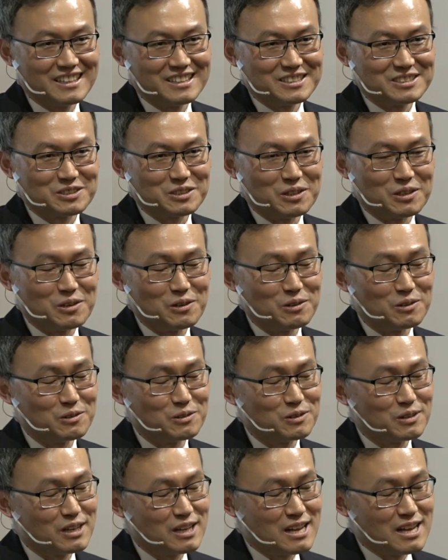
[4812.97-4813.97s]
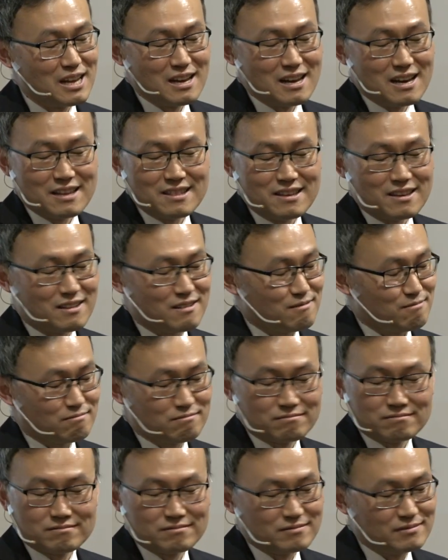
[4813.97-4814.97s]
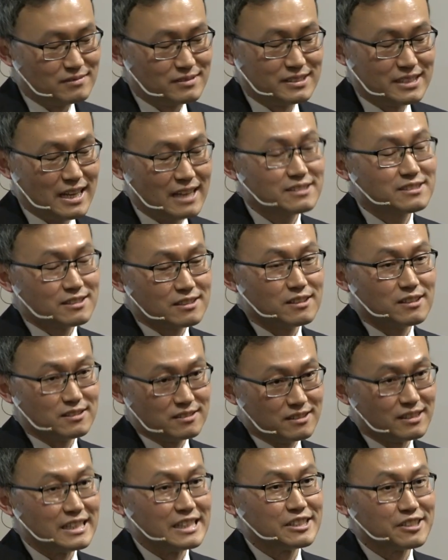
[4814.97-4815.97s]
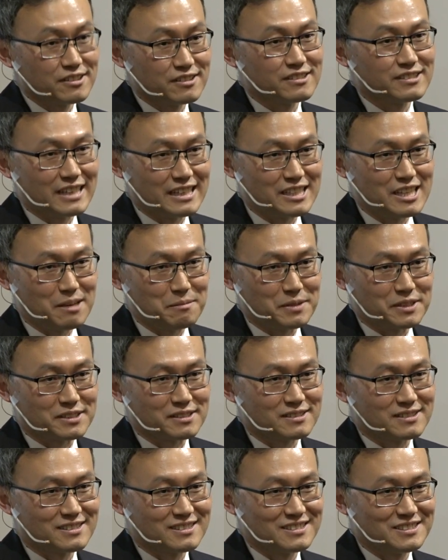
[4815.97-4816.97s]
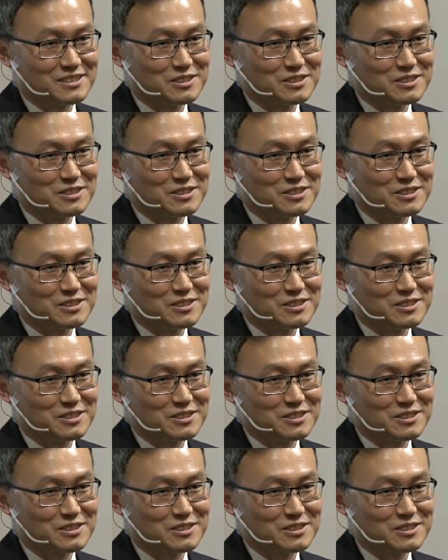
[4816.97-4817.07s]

So I think that's the, the internal dynamics.